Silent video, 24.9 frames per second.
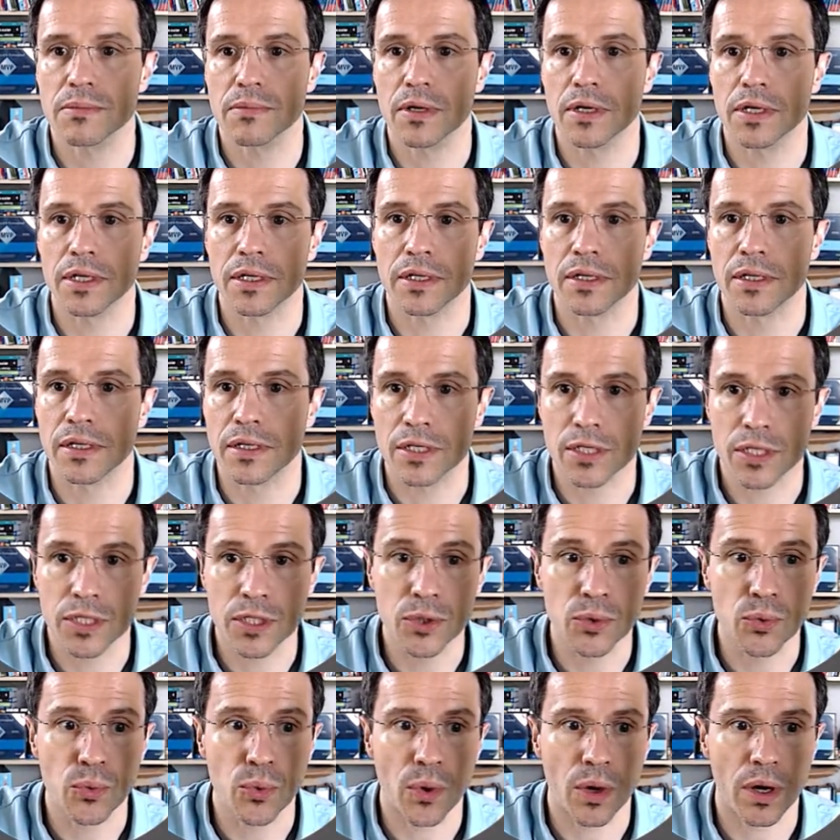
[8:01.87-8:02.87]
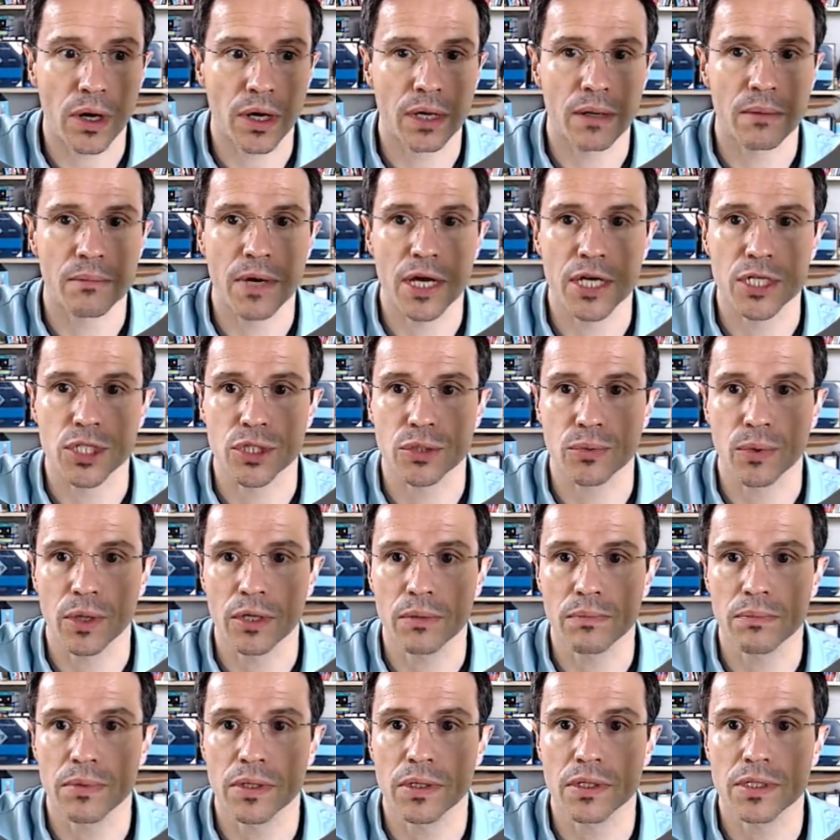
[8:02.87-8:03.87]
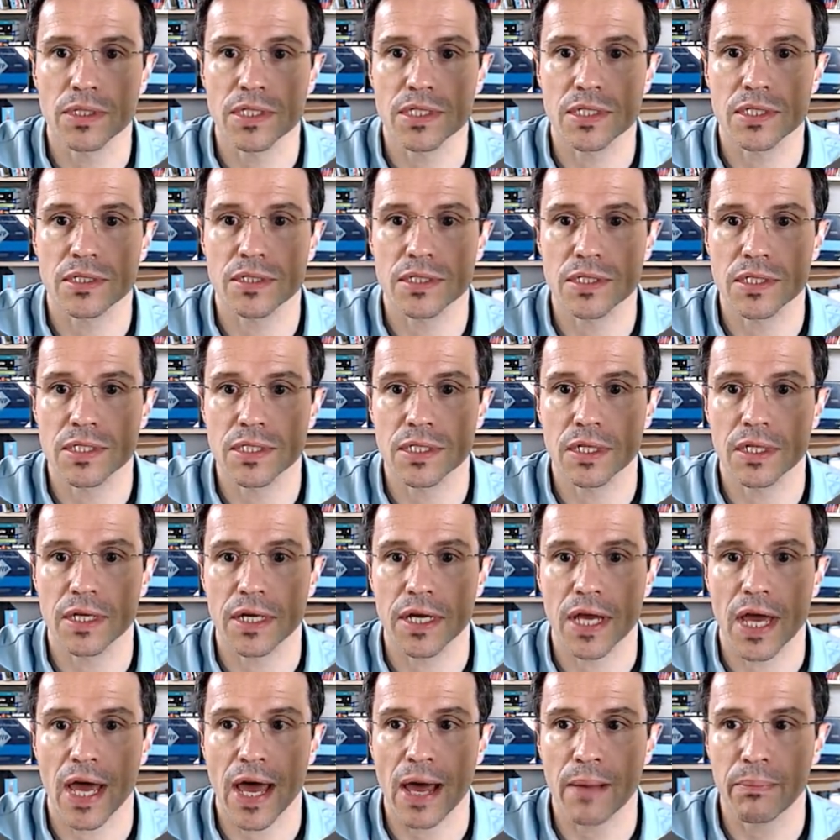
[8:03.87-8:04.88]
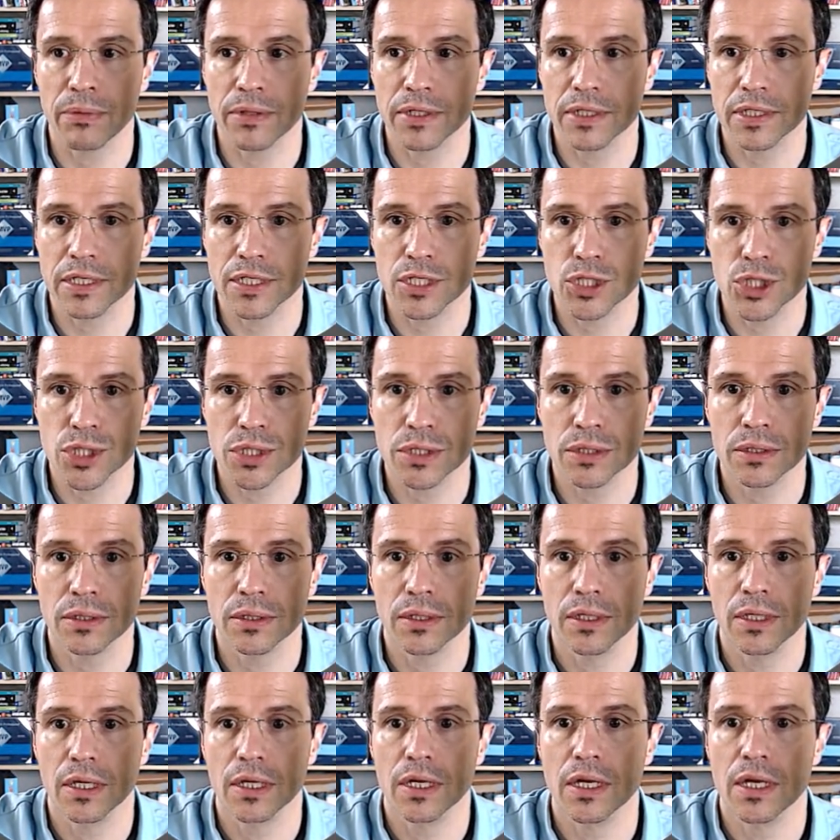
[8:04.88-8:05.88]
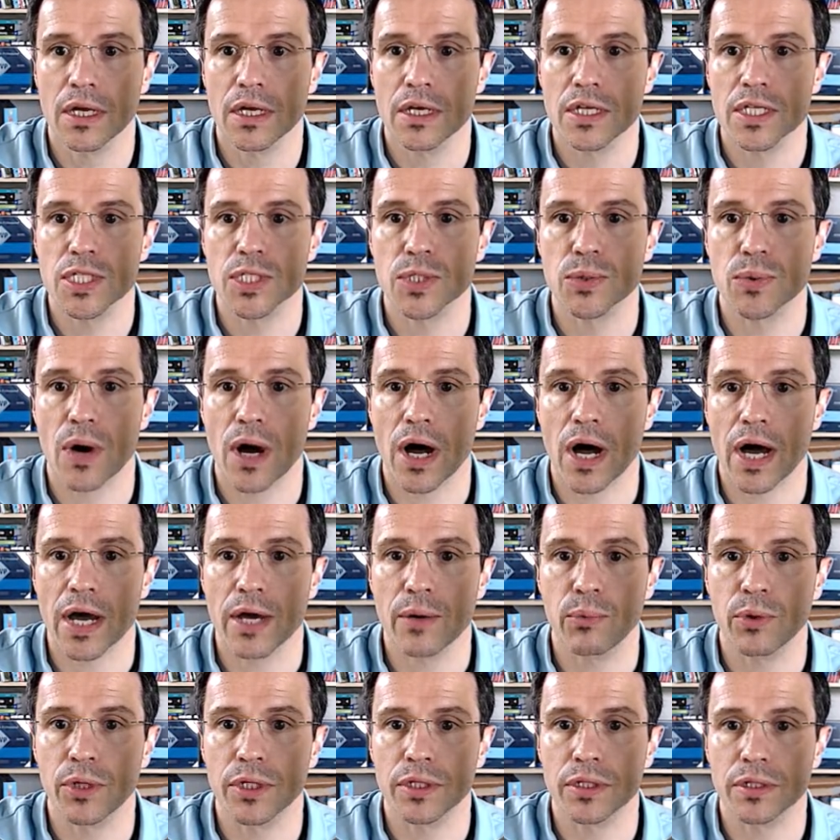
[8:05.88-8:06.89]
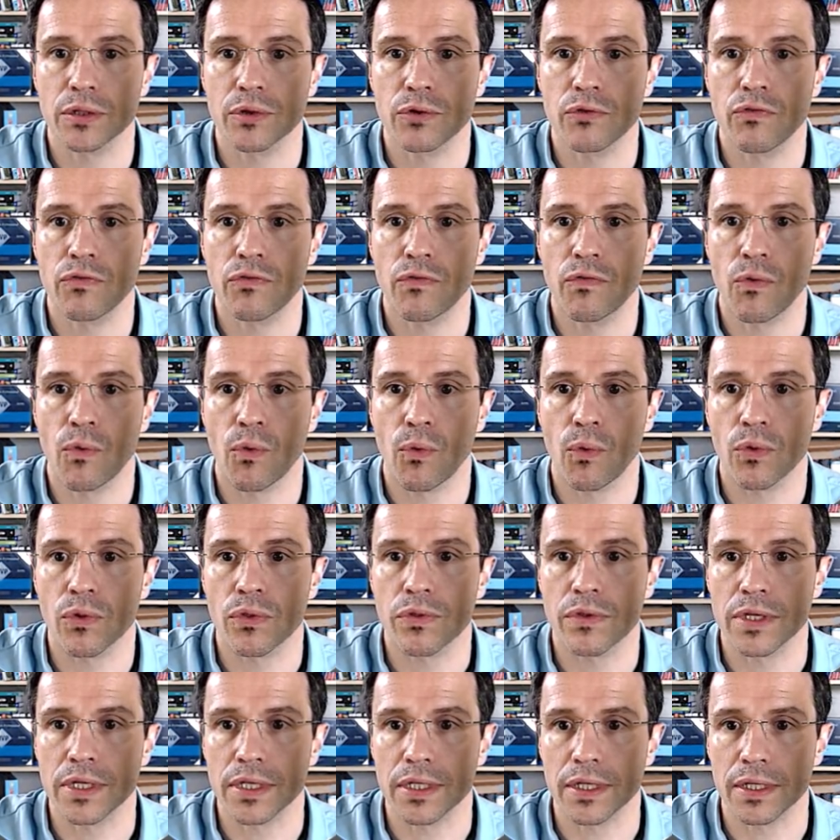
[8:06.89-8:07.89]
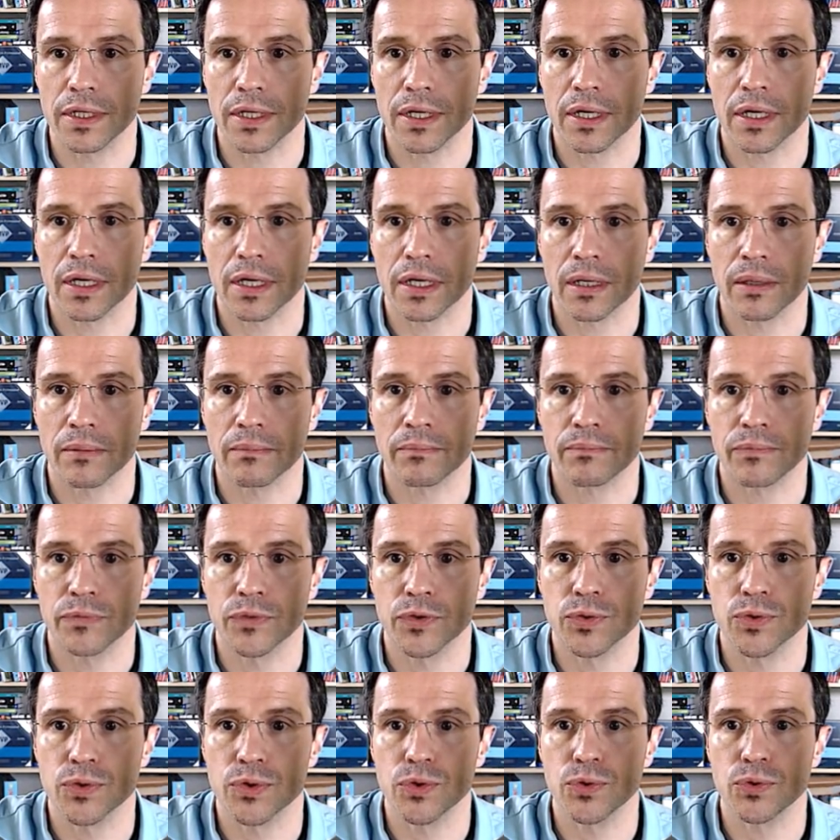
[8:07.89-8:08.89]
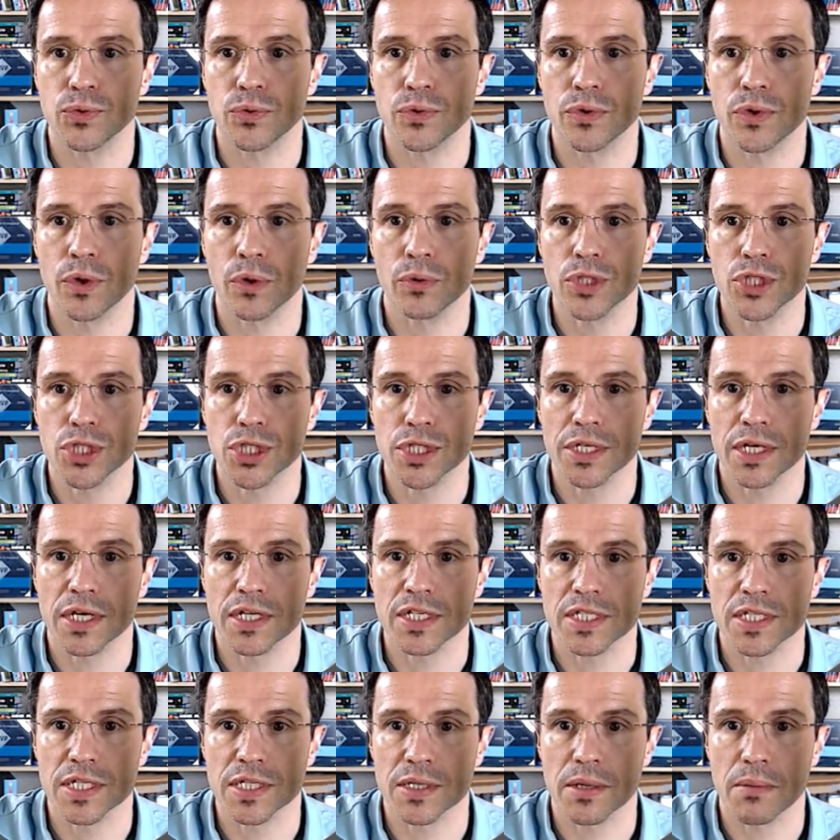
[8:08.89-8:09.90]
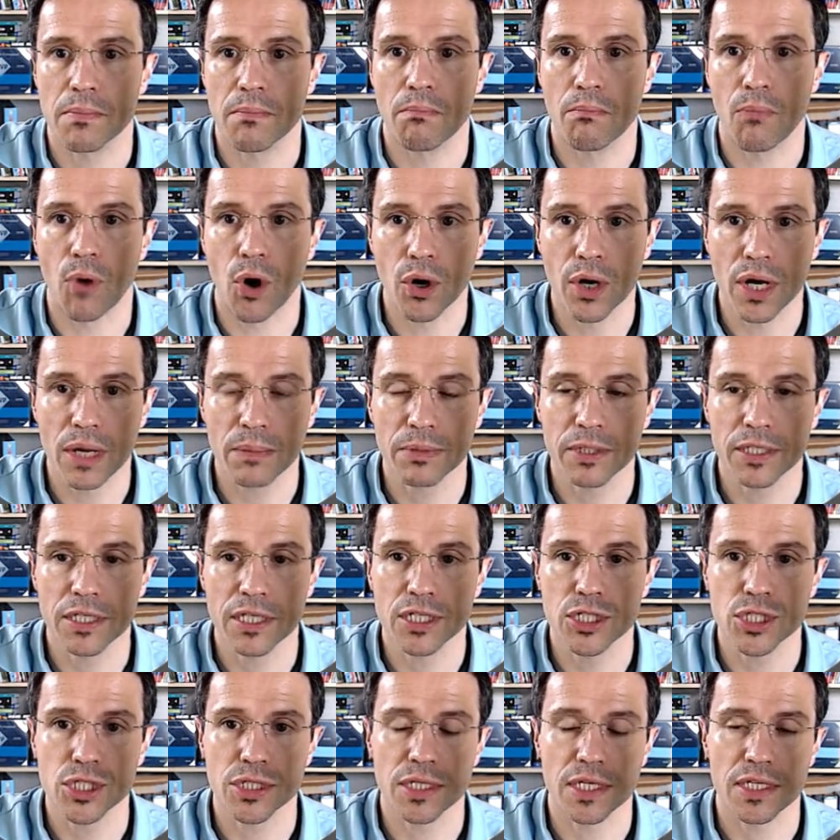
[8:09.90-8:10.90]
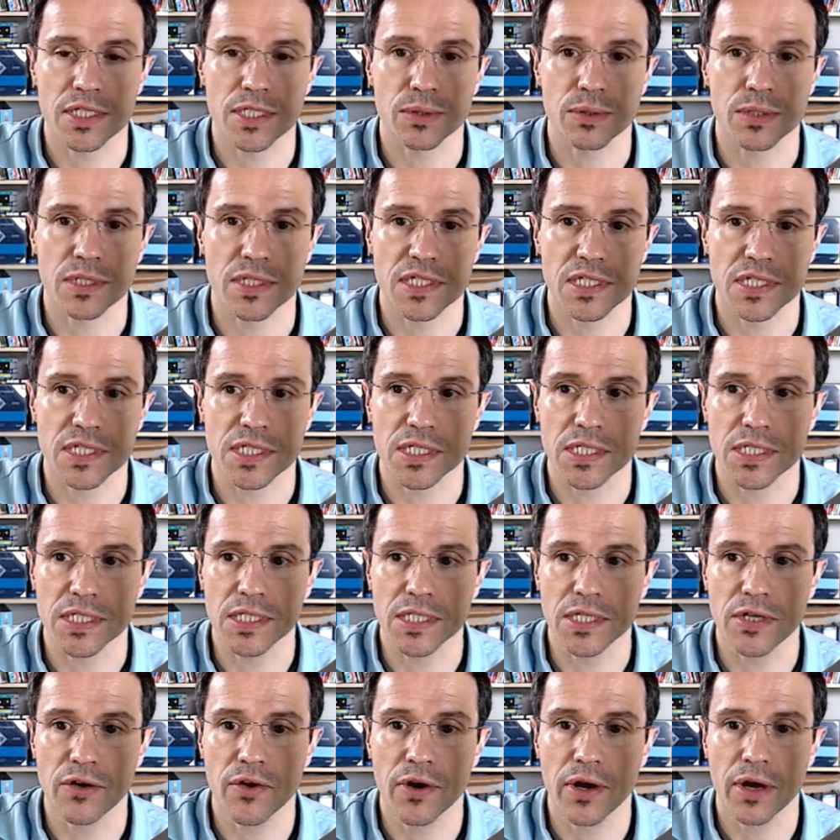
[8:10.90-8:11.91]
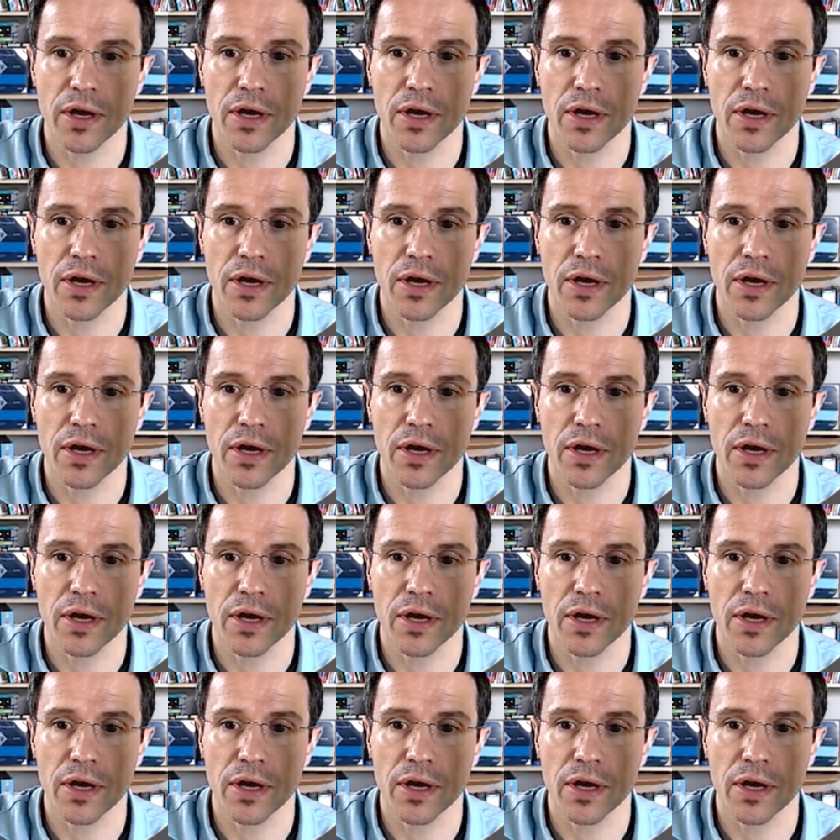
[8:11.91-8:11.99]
a new Azure Developer CLI application. So I will go for the to-do Node.js Mongo application. As you can see here,